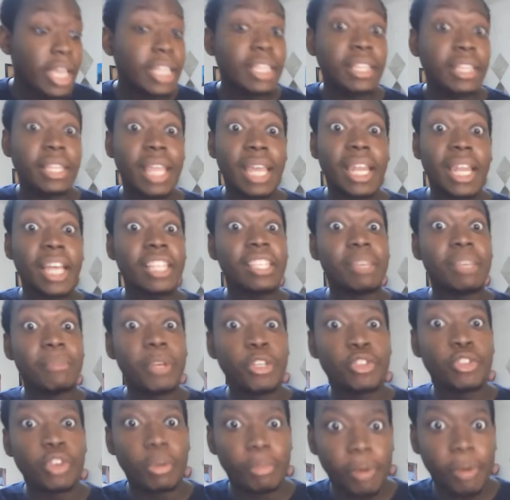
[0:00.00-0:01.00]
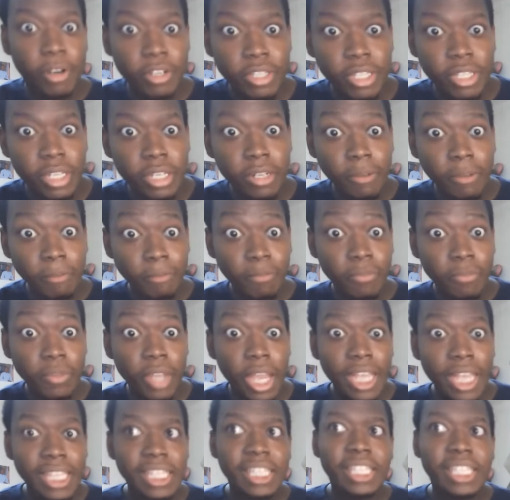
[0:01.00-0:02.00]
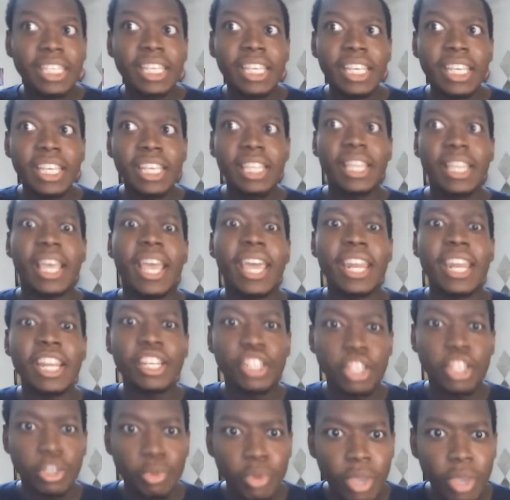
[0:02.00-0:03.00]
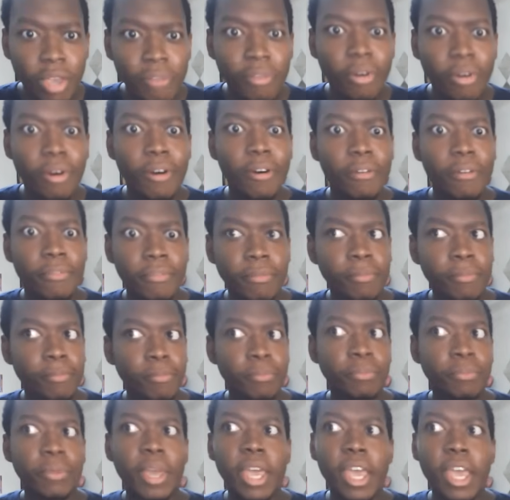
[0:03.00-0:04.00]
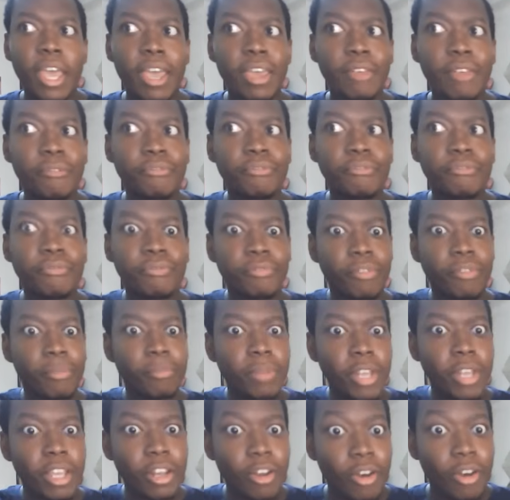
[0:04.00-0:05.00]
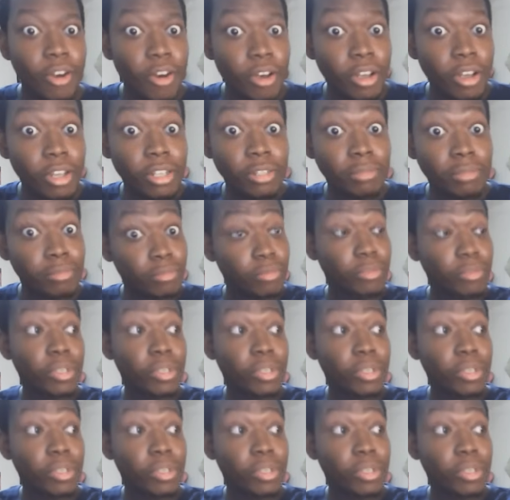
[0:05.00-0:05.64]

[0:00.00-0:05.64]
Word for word: They like to meet you in person, see the energy you give off, and from then on,